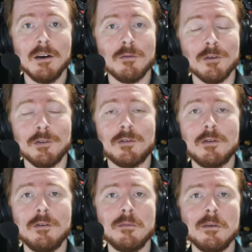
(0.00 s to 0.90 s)
was
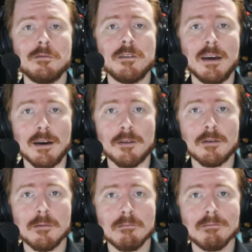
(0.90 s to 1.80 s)
Tomb of
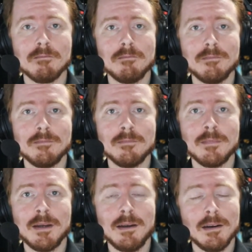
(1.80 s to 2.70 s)
Death.
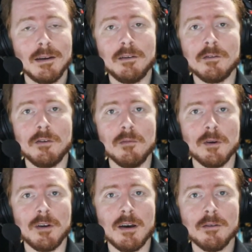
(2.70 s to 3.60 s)
In Tomb
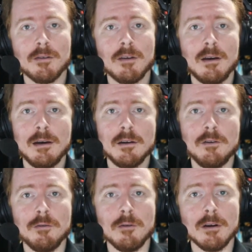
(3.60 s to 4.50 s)
of Death,
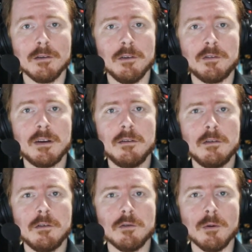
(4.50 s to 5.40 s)
you descend
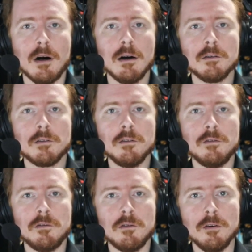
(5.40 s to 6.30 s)
into a
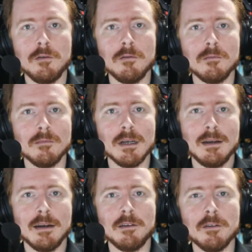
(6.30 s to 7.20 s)
haunted tomb
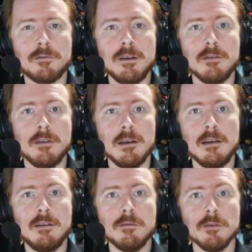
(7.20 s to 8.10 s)
and defeat the
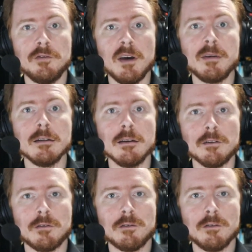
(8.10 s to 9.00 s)
evil
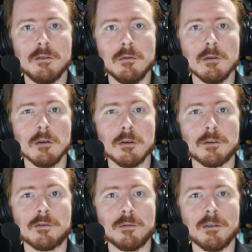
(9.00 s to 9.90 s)
Demi-Lich, who
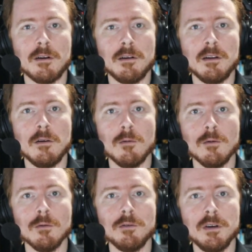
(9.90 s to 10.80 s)
lurks within an
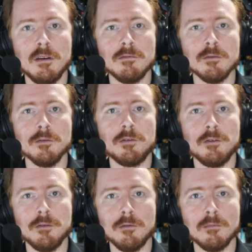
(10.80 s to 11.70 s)
old evil
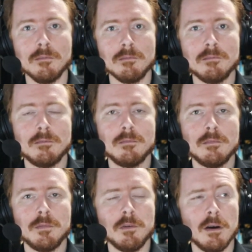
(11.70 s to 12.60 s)
tomb.
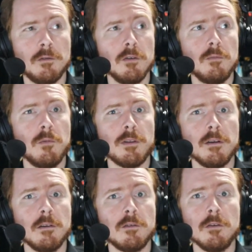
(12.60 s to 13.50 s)
A tomb
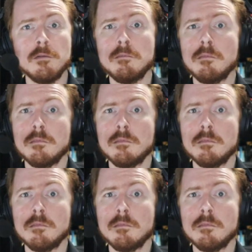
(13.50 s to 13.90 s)
within a tomb?